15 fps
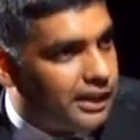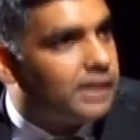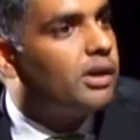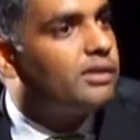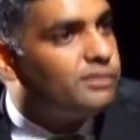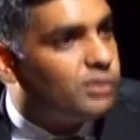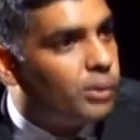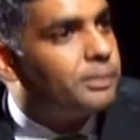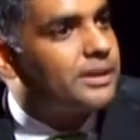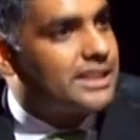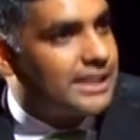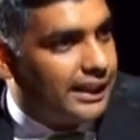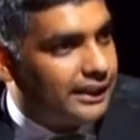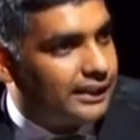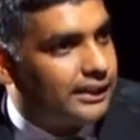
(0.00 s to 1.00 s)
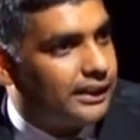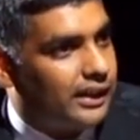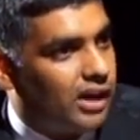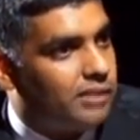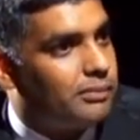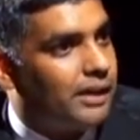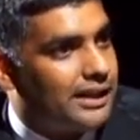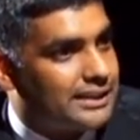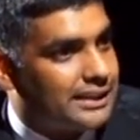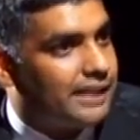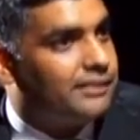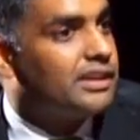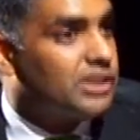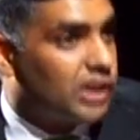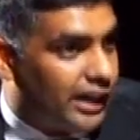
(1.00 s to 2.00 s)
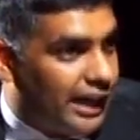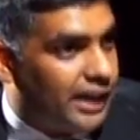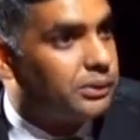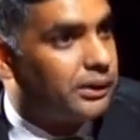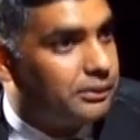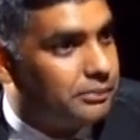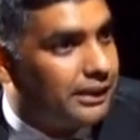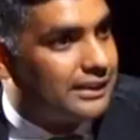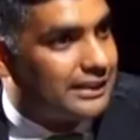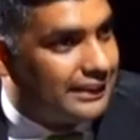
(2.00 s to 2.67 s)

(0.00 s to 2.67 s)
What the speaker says: about 4% on my savings on annual basis.